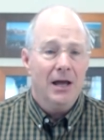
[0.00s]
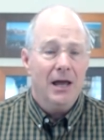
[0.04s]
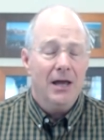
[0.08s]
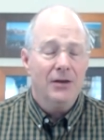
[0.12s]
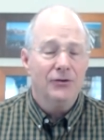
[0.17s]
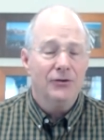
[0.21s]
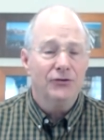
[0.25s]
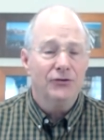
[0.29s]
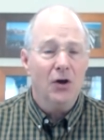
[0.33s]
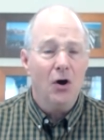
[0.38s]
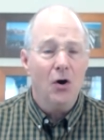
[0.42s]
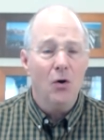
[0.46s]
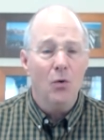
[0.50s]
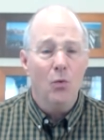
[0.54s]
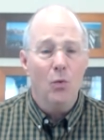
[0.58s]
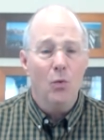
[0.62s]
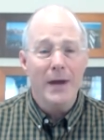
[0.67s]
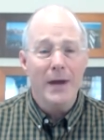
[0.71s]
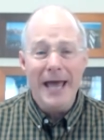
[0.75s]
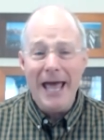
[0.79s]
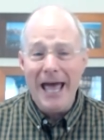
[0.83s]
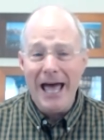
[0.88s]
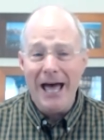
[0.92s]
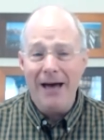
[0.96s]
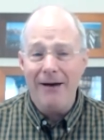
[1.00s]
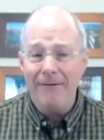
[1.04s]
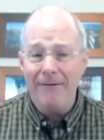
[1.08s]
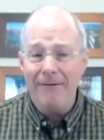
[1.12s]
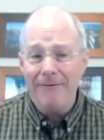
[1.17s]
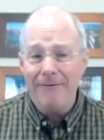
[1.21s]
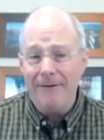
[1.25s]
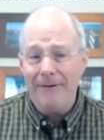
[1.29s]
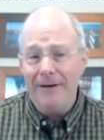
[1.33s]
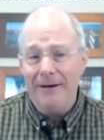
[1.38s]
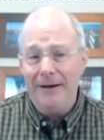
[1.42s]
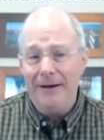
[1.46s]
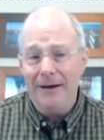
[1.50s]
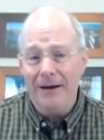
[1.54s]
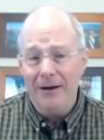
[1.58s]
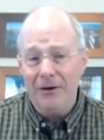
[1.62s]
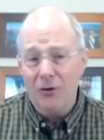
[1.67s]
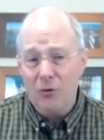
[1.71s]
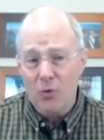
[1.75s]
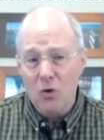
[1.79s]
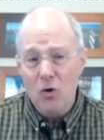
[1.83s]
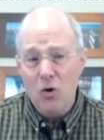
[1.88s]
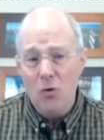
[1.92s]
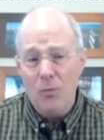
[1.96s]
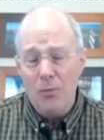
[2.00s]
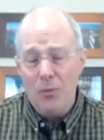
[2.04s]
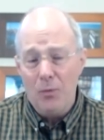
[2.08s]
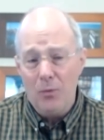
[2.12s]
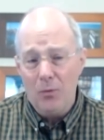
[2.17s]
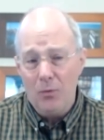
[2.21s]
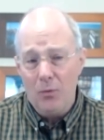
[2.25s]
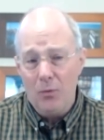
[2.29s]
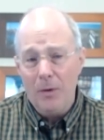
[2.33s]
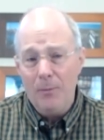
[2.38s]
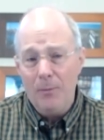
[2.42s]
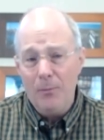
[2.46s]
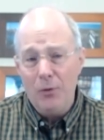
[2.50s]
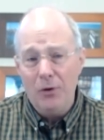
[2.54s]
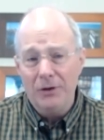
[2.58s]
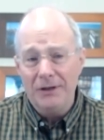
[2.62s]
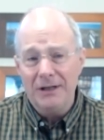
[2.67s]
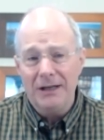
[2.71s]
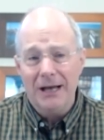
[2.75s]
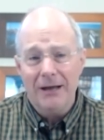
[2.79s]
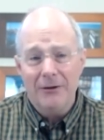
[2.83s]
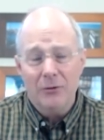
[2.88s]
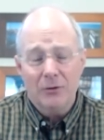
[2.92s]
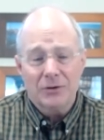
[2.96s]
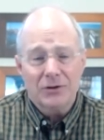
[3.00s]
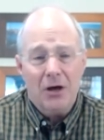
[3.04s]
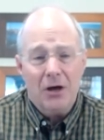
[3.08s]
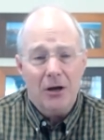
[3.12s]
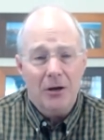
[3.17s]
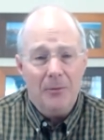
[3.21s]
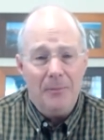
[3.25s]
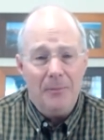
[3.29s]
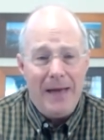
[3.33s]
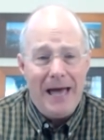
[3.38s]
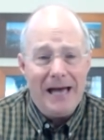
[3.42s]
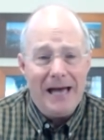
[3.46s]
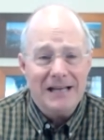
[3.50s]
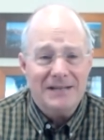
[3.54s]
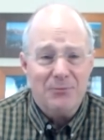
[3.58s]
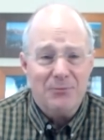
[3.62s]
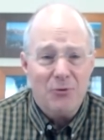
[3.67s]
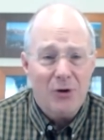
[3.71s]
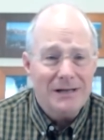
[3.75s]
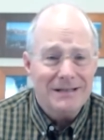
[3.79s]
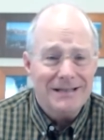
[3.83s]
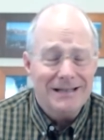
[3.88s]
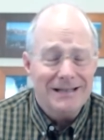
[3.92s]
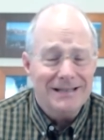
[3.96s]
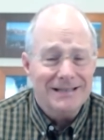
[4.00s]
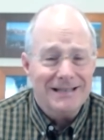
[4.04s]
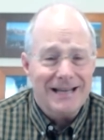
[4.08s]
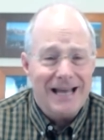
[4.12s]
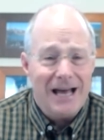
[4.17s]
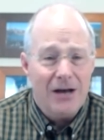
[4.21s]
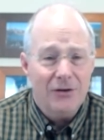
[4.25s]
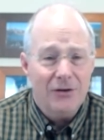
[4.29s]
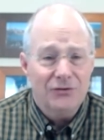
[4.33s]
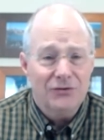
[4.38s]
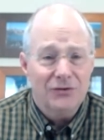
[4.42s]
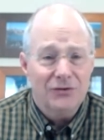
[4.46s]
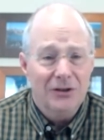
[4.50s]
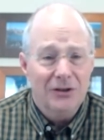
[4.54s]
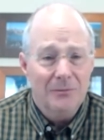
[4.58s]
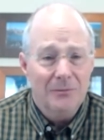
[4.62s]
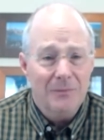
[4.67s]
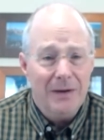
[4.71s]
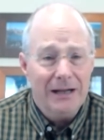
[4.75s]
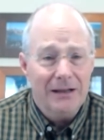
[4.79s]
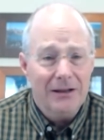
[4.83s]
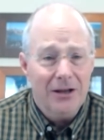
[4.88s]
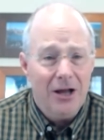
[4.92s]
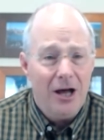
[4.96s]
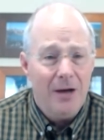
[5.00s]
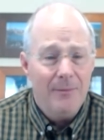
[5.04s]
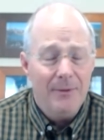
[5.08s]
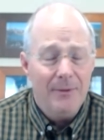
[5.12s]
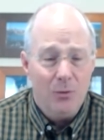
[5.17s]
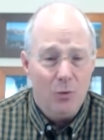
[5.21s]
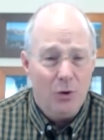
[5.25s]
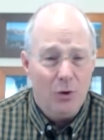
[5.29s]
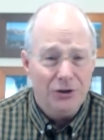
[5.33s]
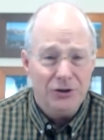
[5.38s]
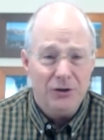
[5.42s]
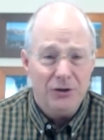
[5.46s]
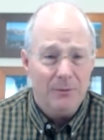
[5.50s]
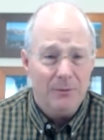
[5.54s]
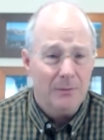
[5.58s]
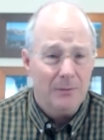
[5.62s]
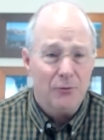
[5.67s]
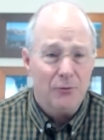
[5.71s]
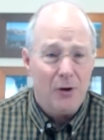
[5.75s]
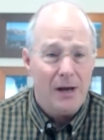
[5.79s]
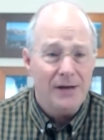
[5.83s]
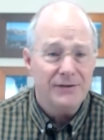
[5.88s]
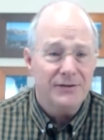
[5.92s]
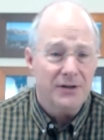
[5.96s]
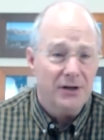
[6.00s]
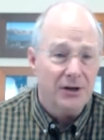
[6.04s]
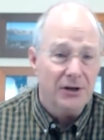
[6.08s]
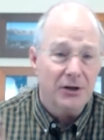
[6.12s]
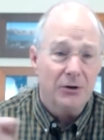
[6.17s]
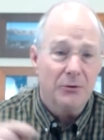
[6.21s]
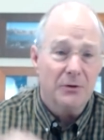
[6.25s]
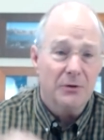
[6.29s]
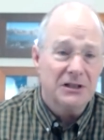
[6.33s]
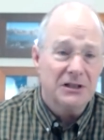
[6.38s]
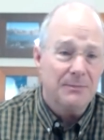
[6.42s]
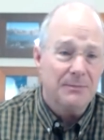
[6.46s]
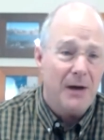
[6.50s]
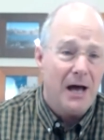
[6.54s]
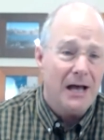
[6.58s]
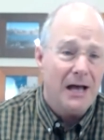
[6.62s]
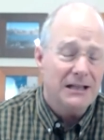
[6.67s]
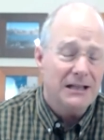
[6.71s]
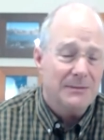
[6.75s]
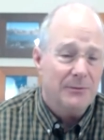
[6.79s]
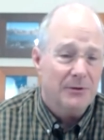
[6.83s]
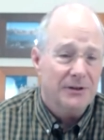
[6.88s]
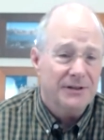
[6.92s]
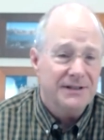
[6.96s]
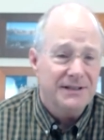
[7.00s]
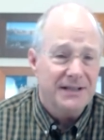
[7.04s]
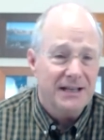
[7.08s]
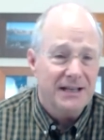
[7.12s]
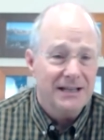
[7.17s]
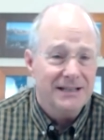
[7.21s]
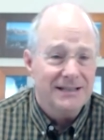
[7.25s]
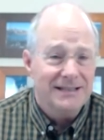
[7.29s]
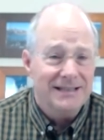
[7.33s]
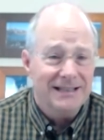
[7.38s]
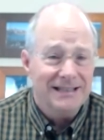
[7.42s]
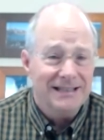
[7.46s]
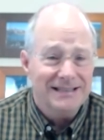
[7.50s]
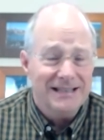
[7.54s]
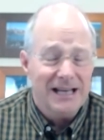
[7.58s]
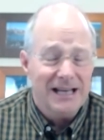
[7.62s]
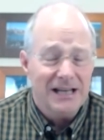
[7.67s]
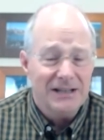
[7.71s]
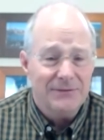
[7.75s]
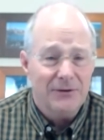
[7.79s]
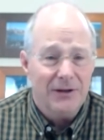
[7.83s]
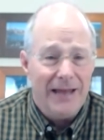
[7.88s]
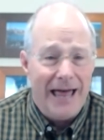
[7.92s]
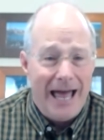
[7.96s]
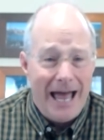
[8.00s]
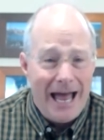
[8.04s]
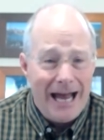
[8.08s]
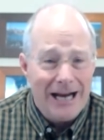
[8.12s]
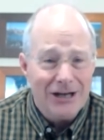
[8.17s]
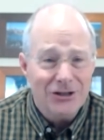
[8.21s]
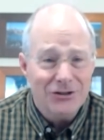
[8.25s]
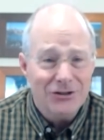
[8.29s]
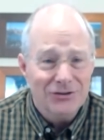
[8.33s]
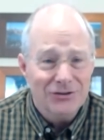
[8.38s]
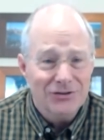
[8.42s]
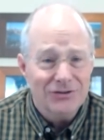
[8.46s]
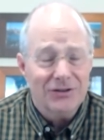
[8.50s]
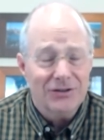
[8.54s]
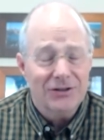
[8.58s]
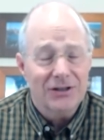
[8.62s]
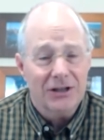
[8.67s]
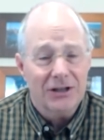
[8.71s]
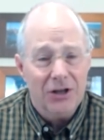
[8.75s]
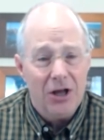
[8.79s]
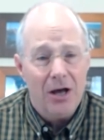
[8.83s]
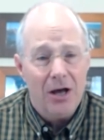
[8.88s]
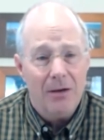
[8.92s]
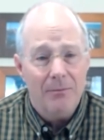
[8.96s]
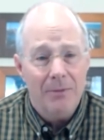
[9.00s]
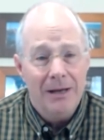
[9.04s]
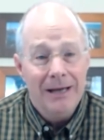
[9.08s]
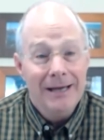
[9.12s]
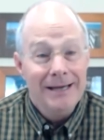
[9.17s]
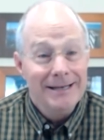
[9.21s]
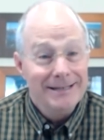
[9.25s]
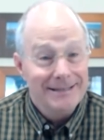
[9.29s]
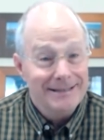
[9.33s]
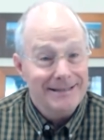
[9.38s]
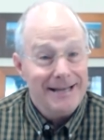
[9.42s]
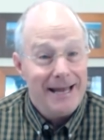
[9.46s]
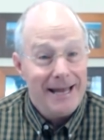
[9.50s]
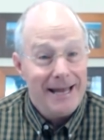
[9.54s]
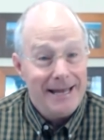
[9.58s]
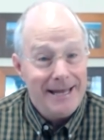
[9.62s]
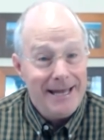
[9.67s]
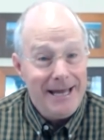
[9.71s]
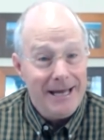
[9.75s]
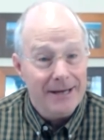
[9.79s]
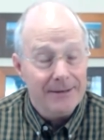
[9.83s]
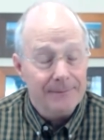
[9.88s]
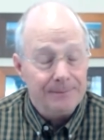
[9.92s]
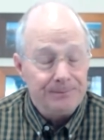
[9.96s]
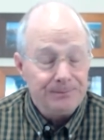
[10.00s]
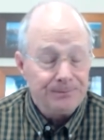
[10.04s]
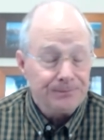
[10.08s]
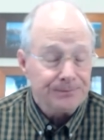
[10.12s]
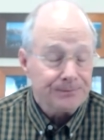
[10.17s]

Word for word: And so we have a group we put together what's called a past president's council in my club. And once you've been president, you're responsible to see the successful actions of the club stay in.